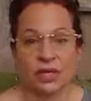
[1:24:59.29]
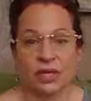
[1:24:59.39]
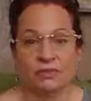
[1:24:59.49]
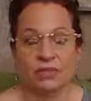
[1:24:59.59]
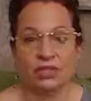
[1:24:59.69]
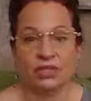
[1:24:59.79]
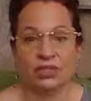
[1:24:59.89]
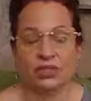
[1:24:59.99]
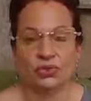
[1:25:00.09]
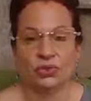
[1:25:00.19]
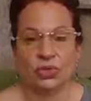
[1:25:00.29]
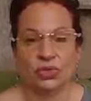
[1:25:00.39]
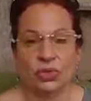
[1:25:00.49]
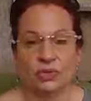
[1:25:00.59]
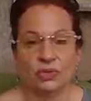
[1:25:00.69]
I bless you to
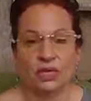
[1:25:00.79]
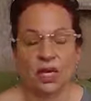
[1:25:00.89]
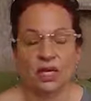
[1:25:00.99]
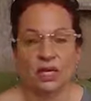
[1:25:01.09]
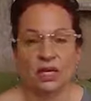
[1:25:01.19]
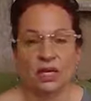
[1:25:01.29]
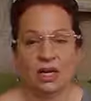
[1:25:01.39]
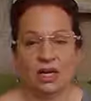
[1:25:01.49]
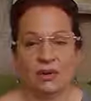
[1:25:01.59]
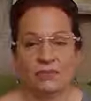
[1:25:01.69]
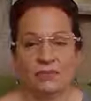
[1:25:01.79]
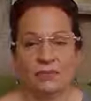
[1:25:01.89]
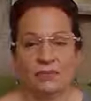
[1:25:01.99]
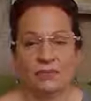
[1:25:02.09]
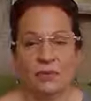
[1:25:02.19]
friendships that um,
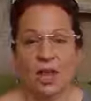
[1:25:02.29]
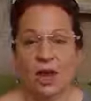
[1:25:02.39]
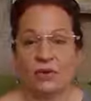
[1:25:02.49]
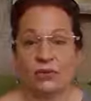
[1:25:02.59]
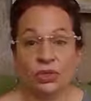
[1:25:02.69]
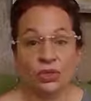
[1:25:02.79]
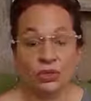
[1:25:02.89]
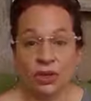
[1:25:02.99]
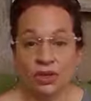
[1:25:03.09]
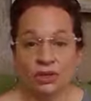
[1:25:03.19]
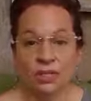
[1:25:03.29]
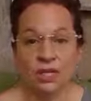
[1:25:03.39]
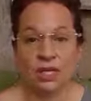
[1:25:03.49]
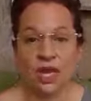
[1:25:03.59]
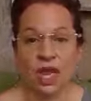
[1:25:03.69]
are full of loyalty